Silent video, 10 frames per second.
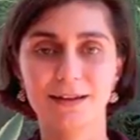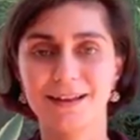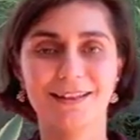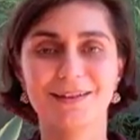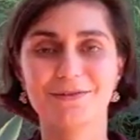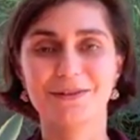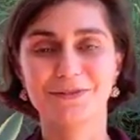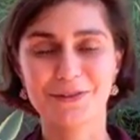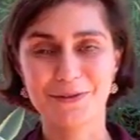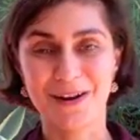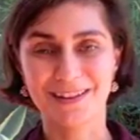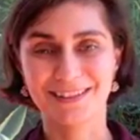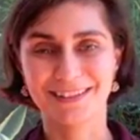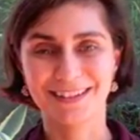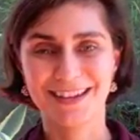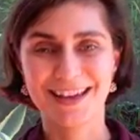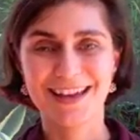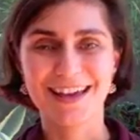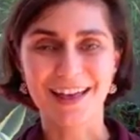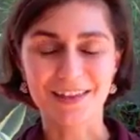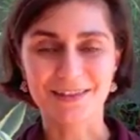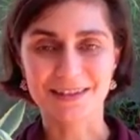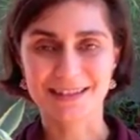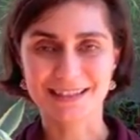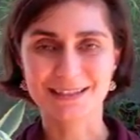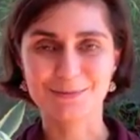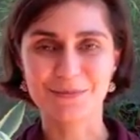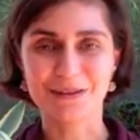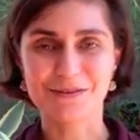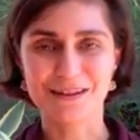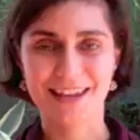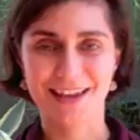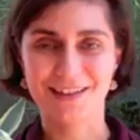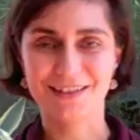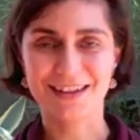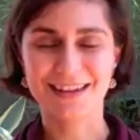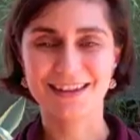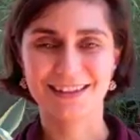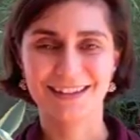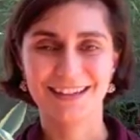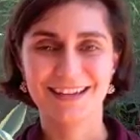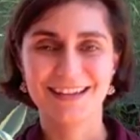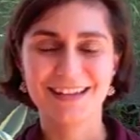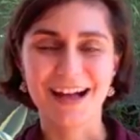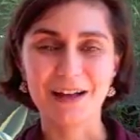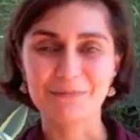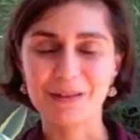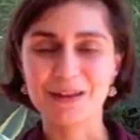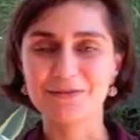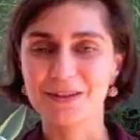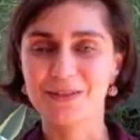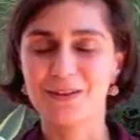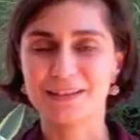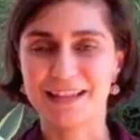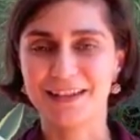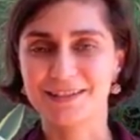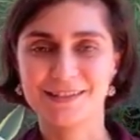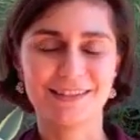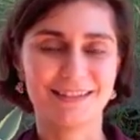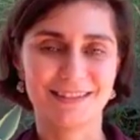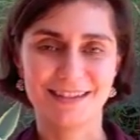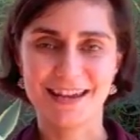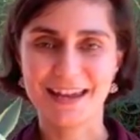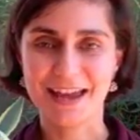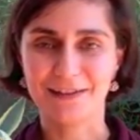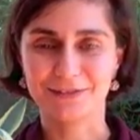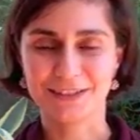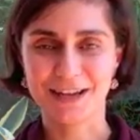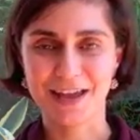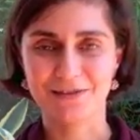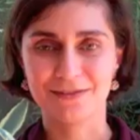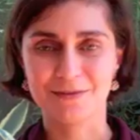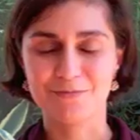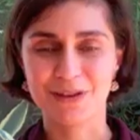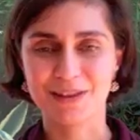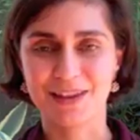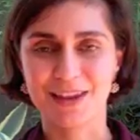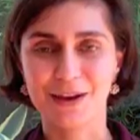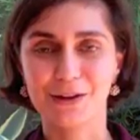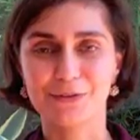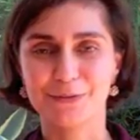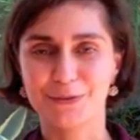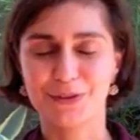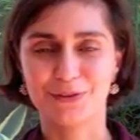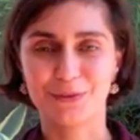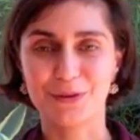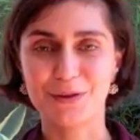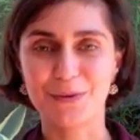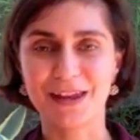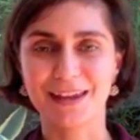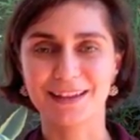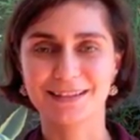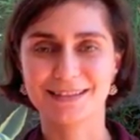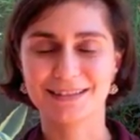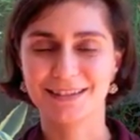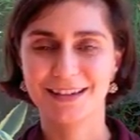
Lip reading: Hello everyone, this is Mira Kelley. I'm leaving Los Angeles today after having been here for 3 weeks.